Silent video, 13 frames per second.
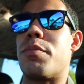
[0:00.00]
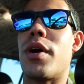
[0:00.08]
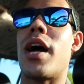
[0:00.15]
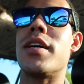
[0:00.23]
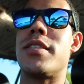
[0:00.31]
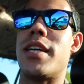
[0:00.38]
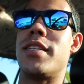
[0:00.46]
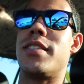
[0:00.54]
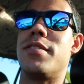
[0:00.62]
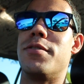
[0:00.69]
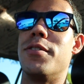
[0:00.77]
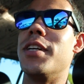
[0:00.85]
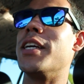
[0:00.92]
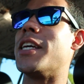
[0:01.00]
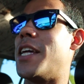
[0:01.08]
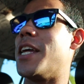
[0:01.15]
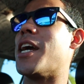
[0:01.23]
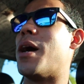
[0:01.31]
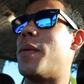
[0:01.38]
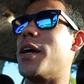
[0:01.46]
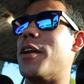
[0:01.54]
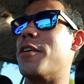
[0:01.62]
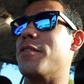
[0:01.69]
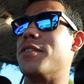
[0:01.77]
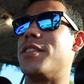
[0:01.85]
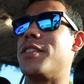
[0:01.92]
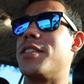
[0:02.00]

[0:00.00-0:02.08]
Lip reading: a process. Really getting on my nerves.